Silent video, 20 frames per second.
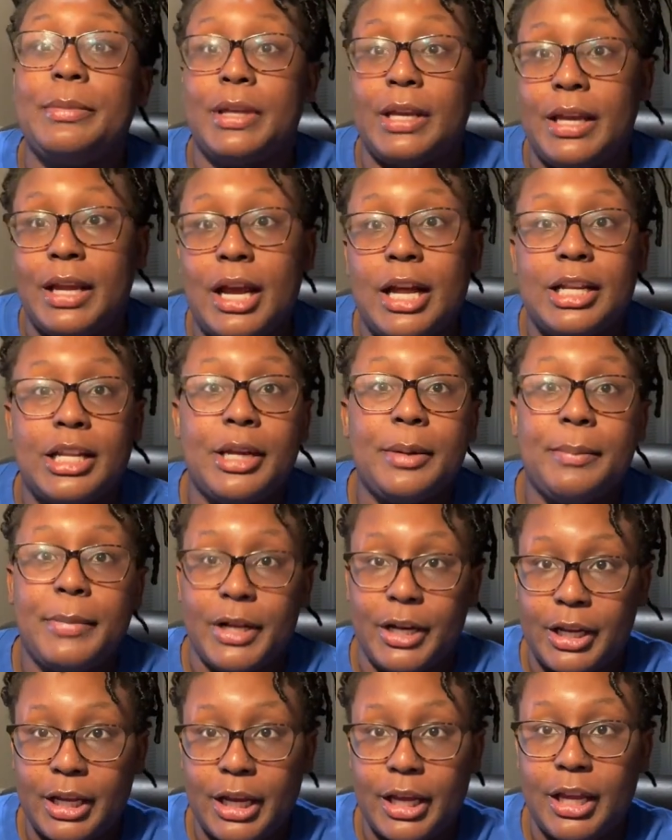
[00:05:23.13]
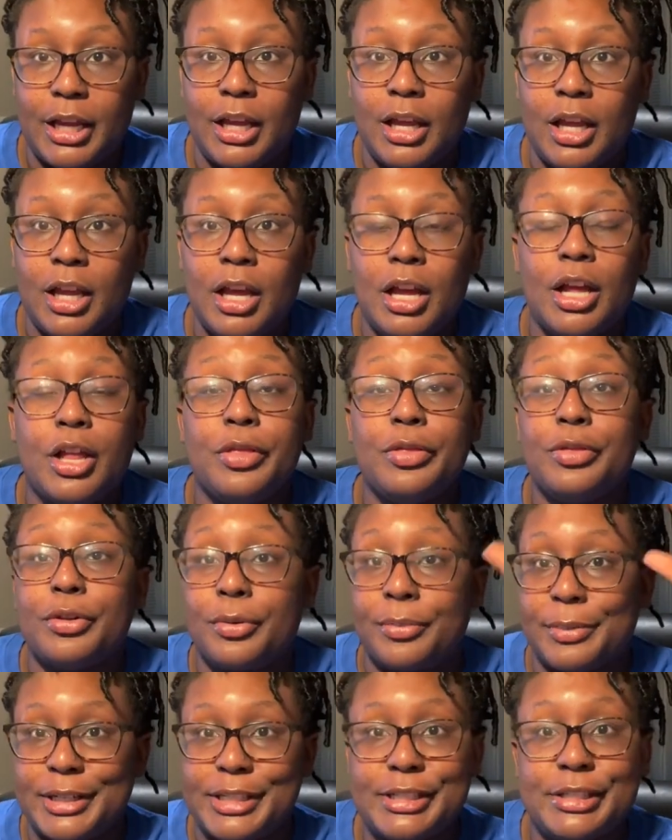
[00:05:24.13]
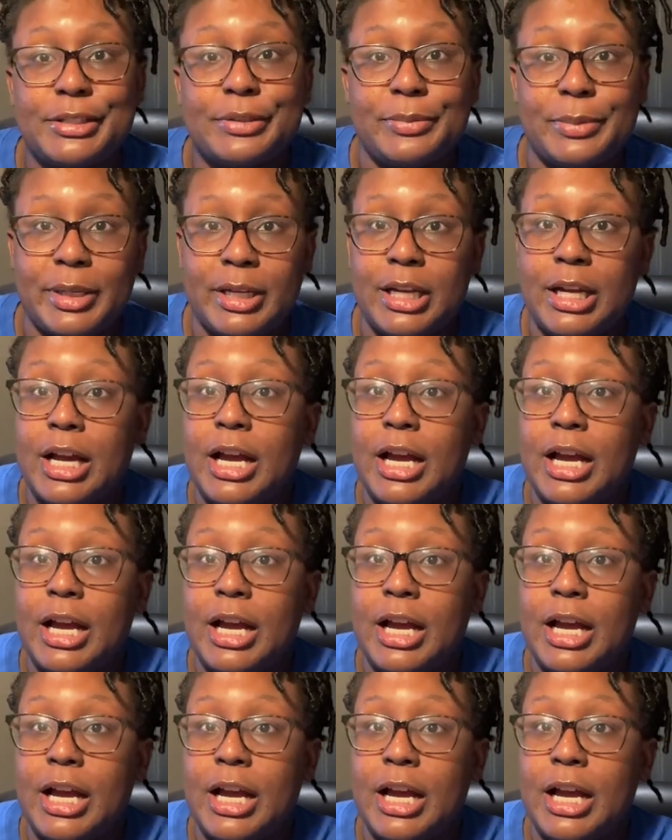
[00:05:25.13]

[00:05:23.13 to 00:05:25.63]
thing I did Monday the rest of the week.